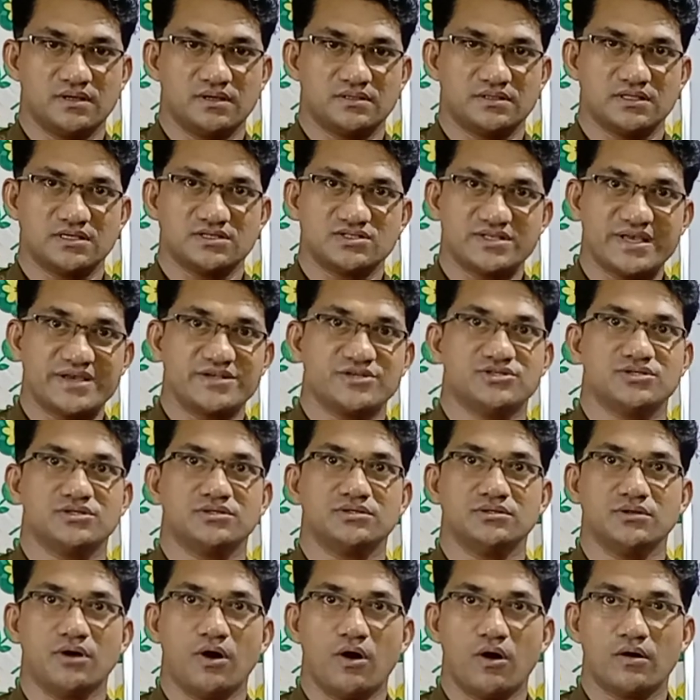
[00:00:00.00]
the
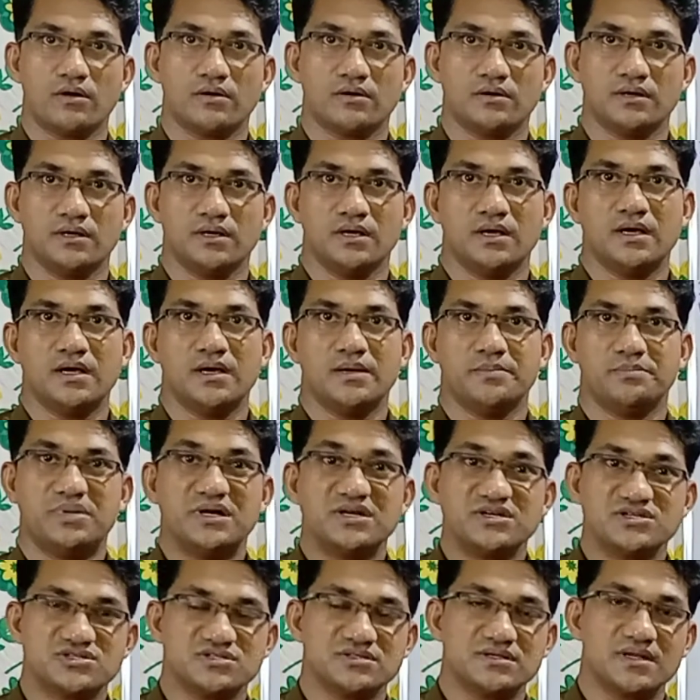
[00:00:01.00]
session on
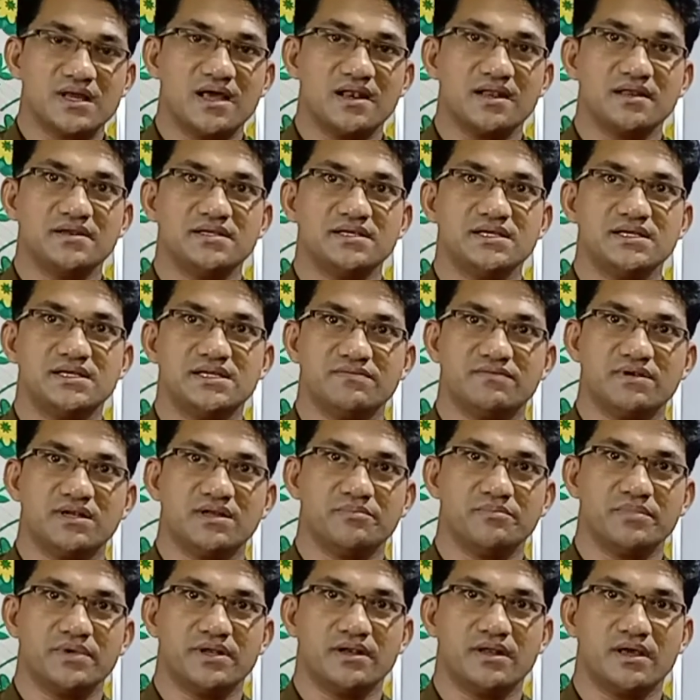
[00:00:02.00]
personality
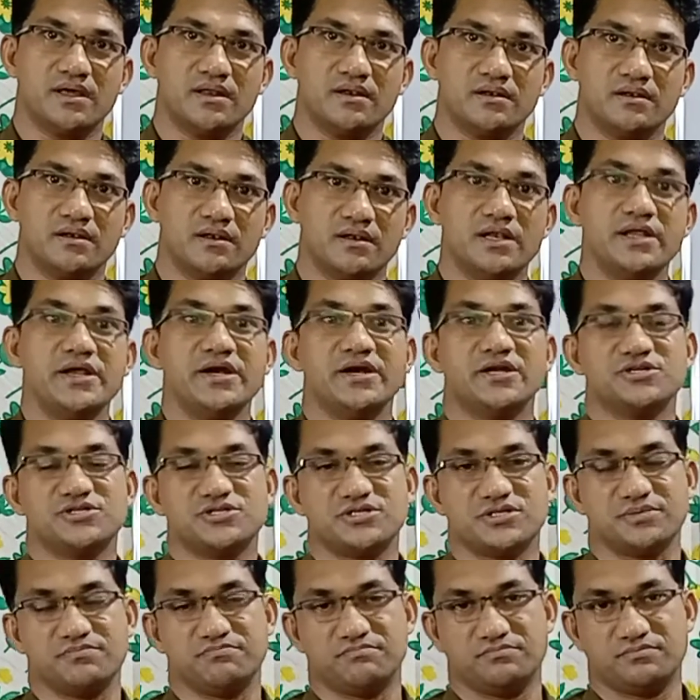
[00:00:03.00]
development and
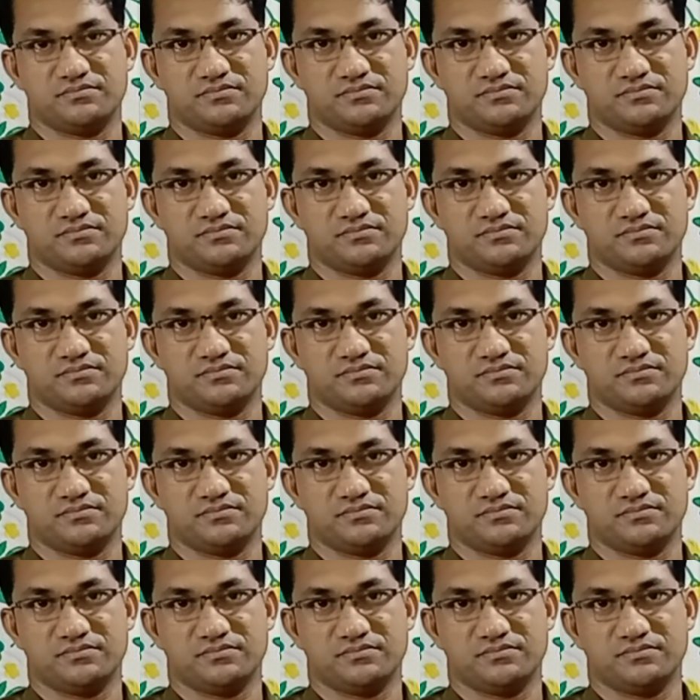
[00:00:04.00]
leadership.